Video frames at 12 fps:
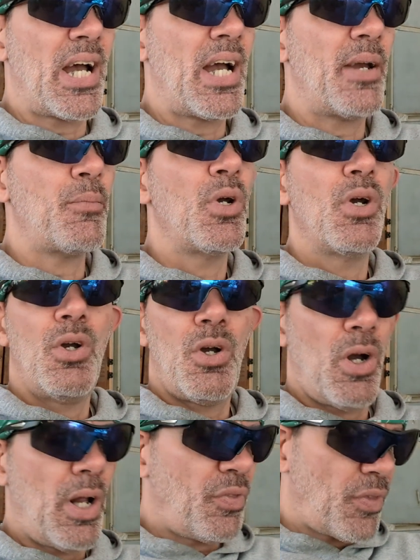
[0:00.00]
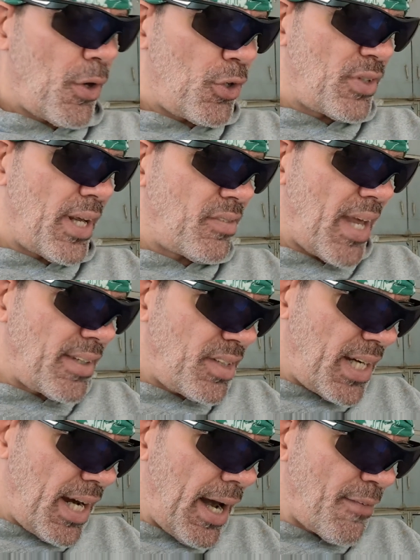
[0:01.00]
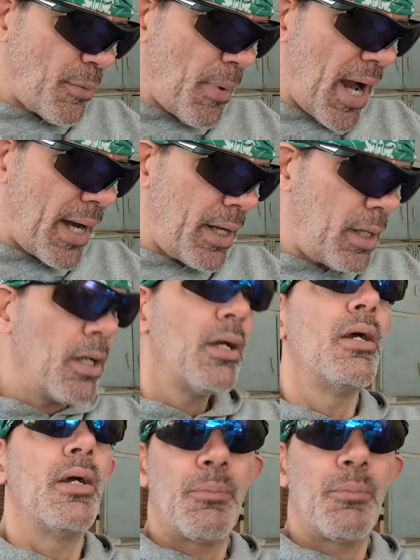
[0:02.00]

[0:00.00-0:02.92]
time on Thursday. Thanks again, everybody.